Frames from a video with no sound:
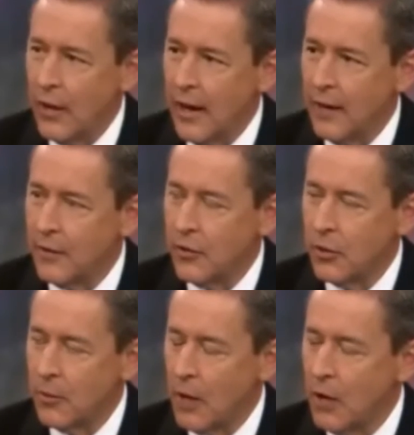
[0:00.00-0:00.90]
have
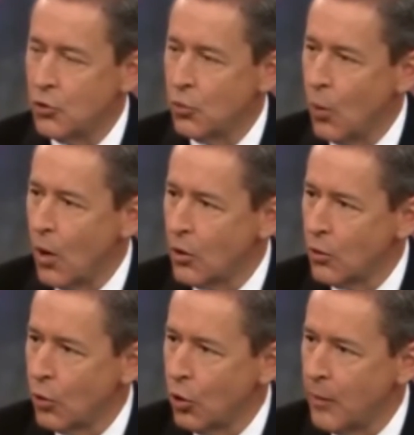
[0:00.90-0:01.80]
some underwater
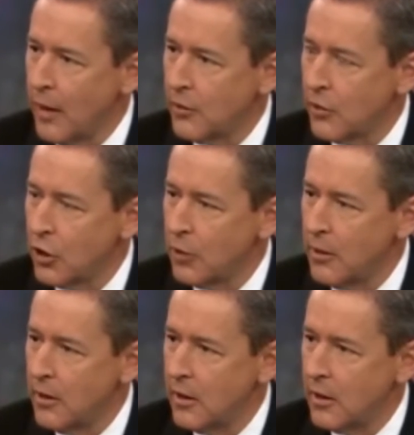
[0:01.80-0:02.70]
robots that are going to
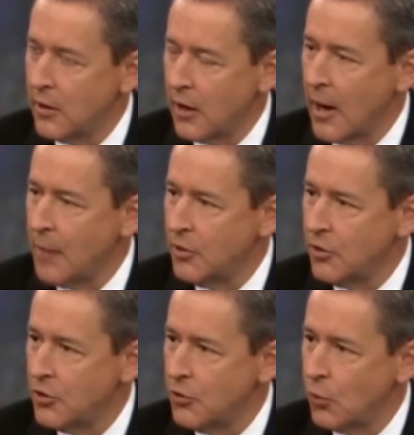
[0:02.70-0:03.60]
be a
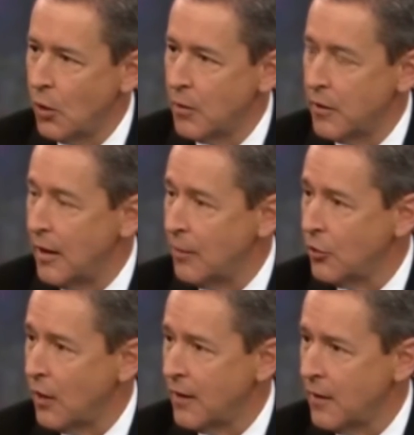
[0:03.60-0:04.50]
competition as well with the
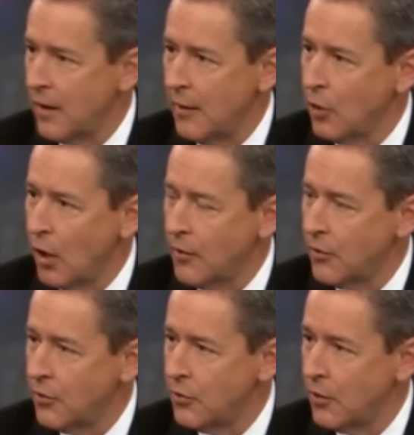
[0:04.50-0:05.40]
naval. I think the naval
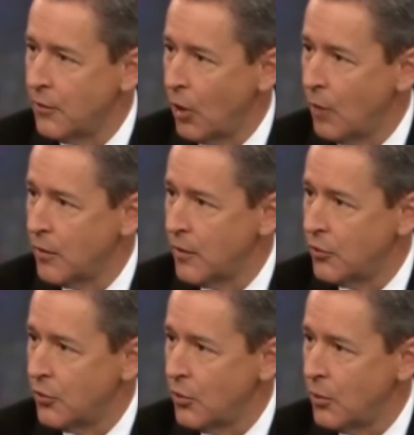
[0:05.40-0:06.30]
office is involved with
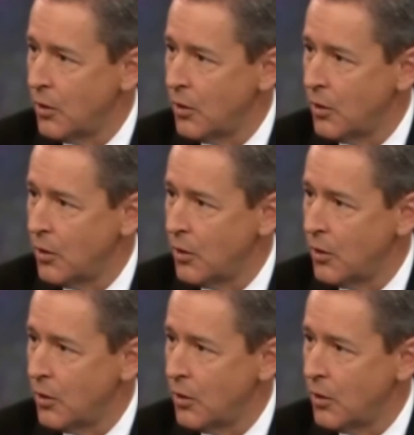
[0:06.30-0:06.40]
this too?